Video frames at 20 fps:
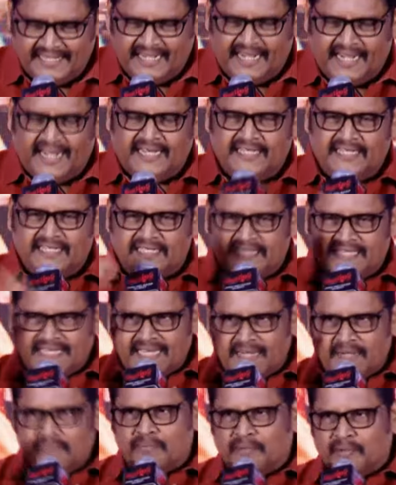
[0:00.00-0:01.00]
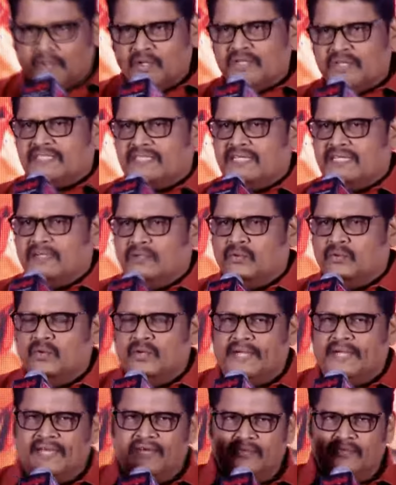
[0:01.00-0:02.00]
And the same producer who
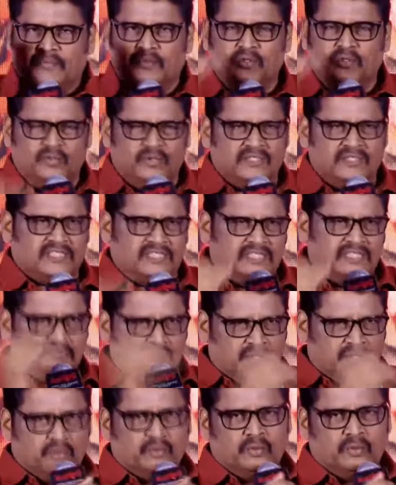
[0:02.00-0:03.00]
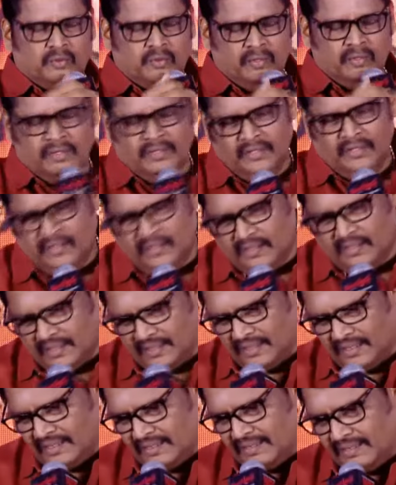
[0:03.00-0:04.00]
gave Puthuvasantham to
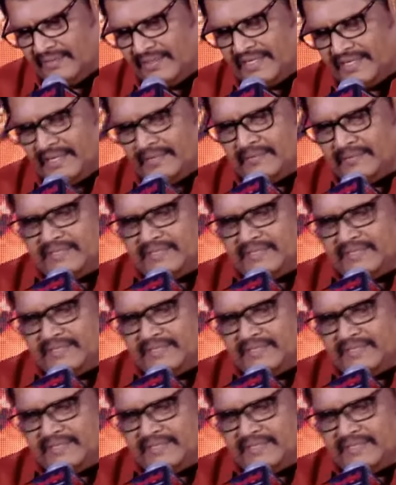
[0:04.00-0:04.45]
Vikraman